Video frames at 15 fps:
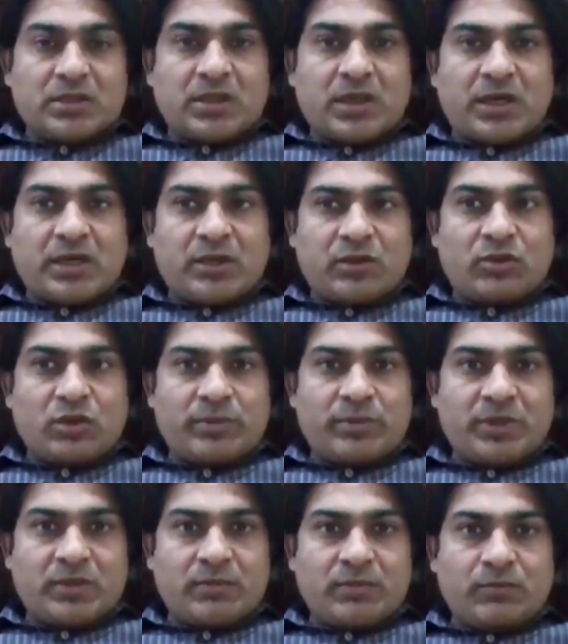The
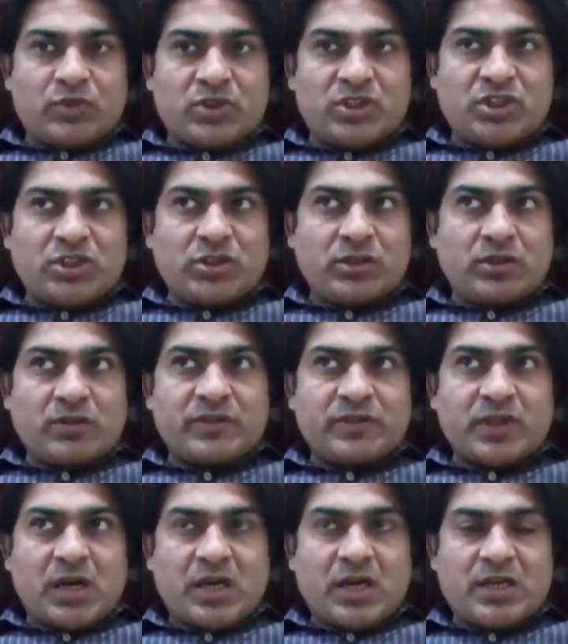anatomic position of
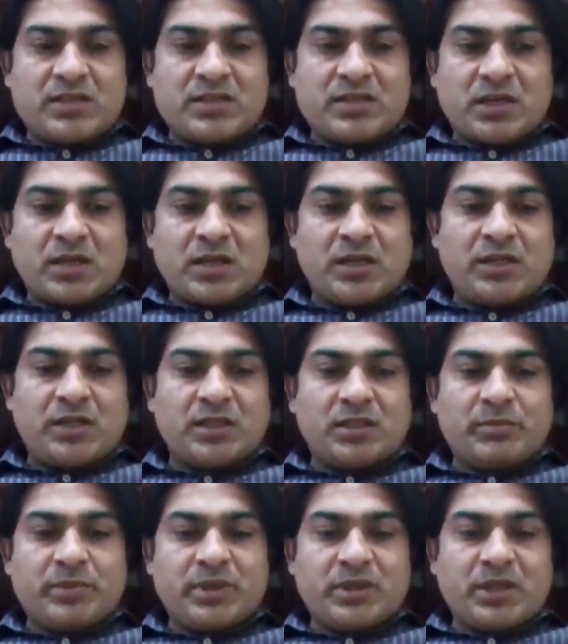the eyes are
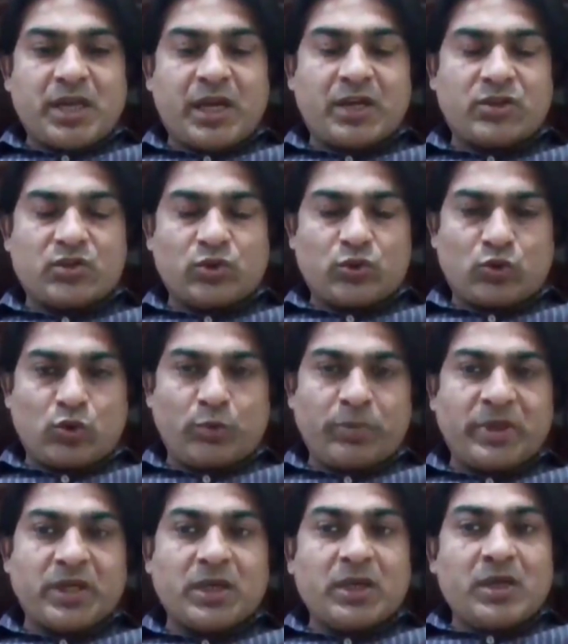little bit
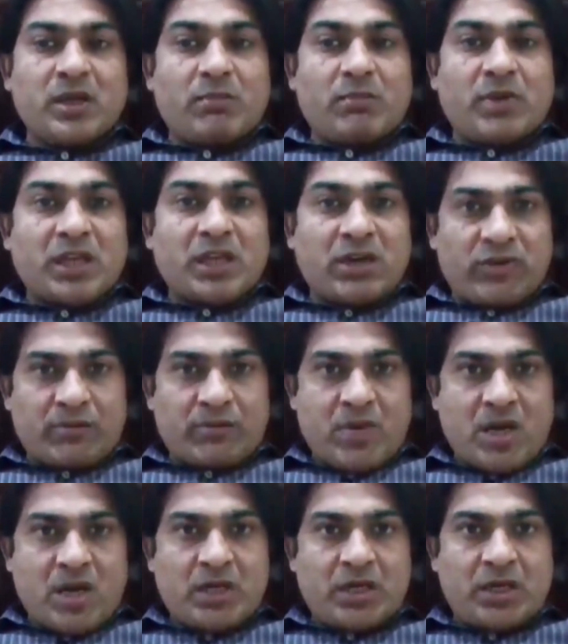exotropic, but our
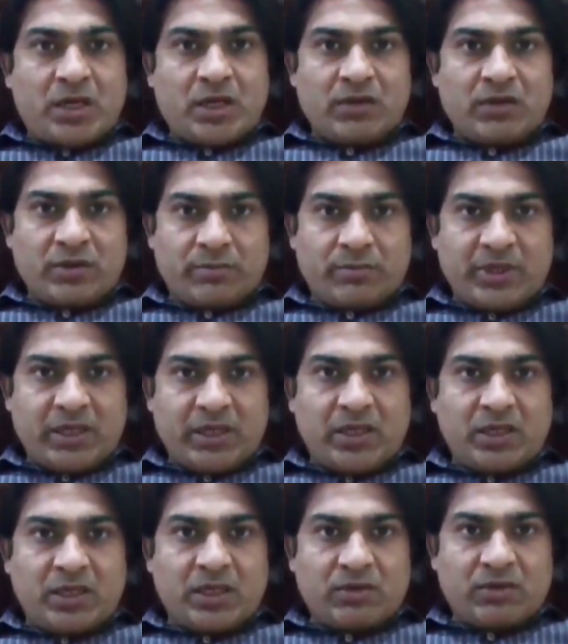mind, our
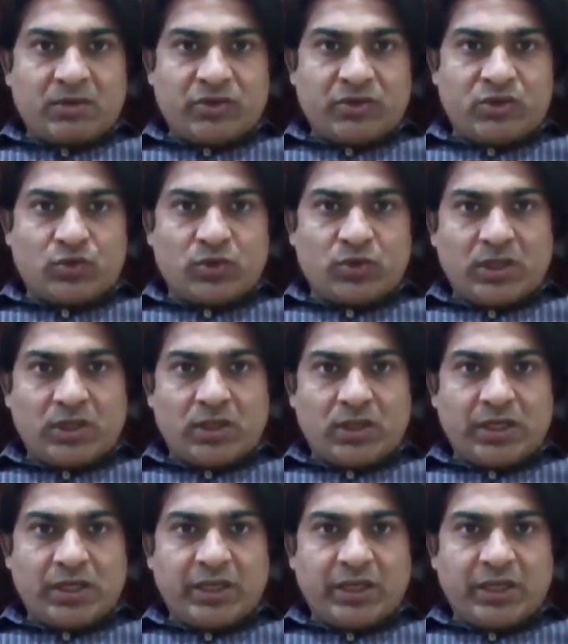brain, our visual